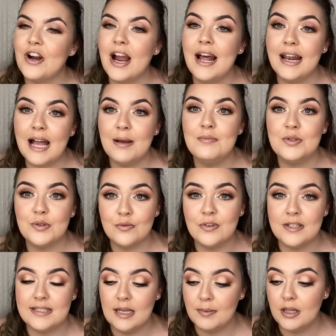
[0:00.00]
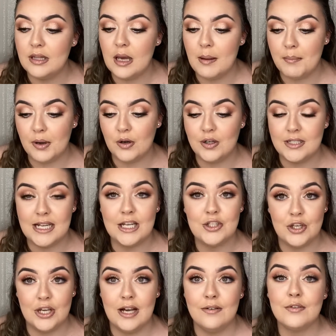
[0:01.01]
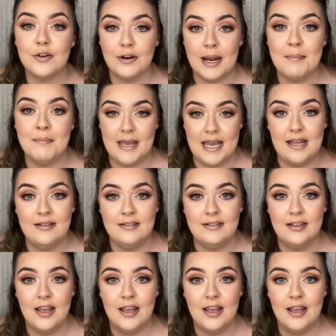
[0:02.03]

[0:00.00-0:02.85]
and I'm so fussy about that because I do have cream bedding.